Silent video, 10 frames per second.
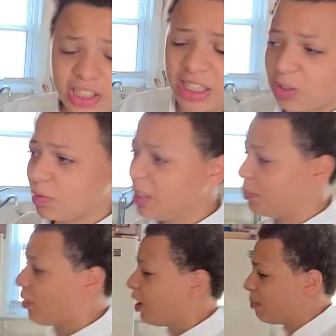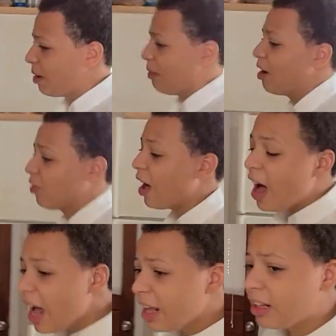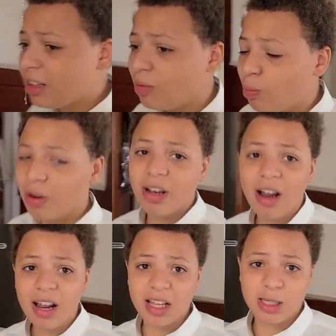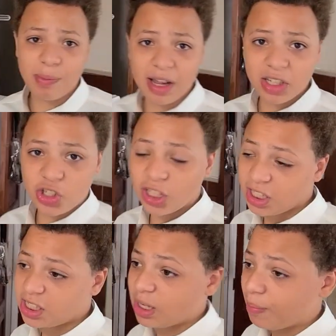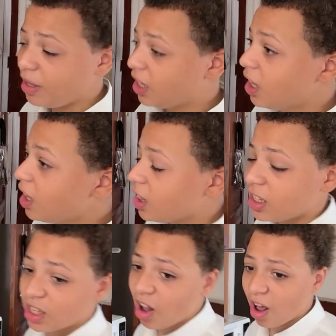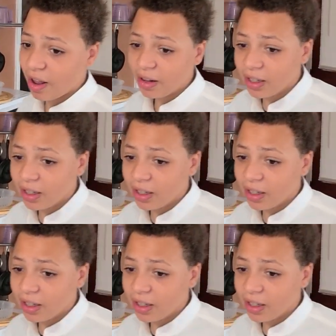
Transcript: chili is really burning my mouth. I would not expect chilies to be this hot.